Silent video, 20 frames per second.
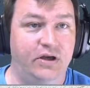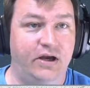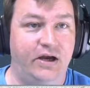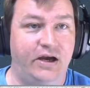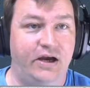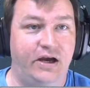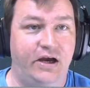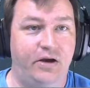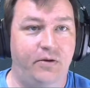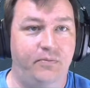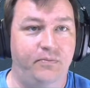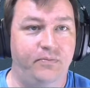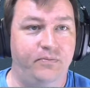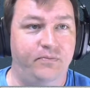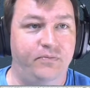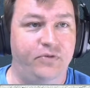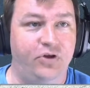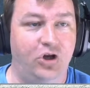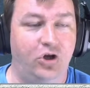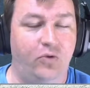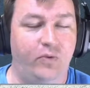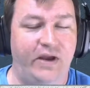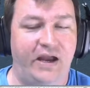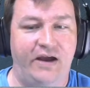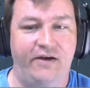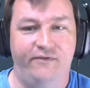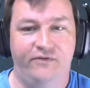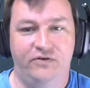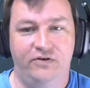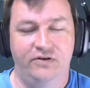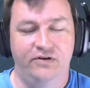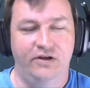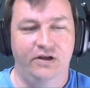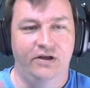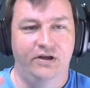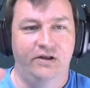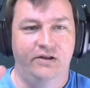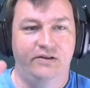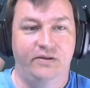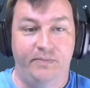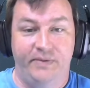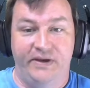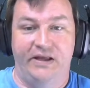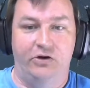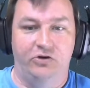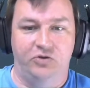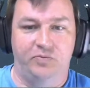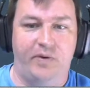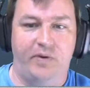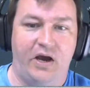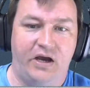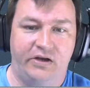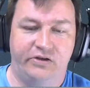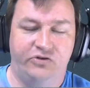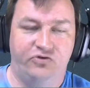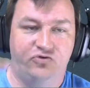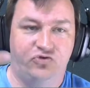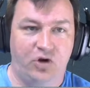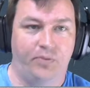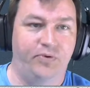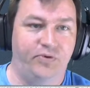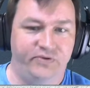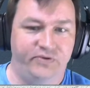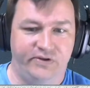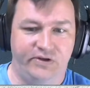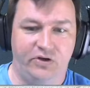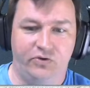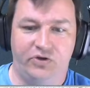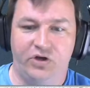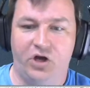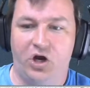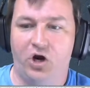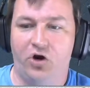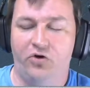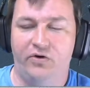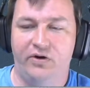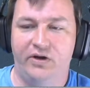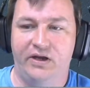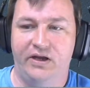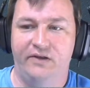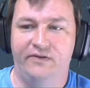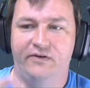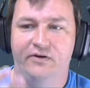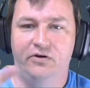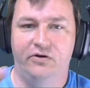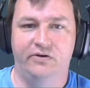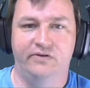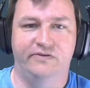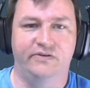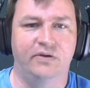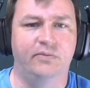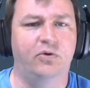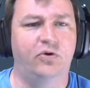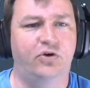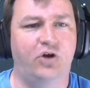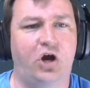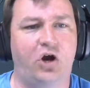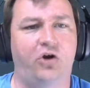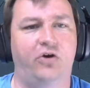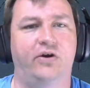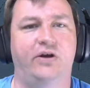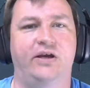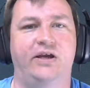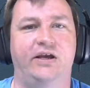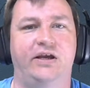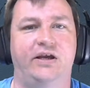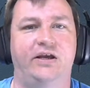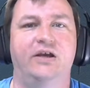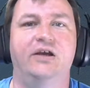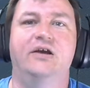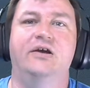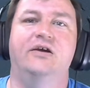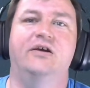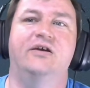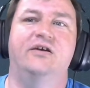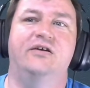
We have the beginner's box, troubles in Otari. There's some Otari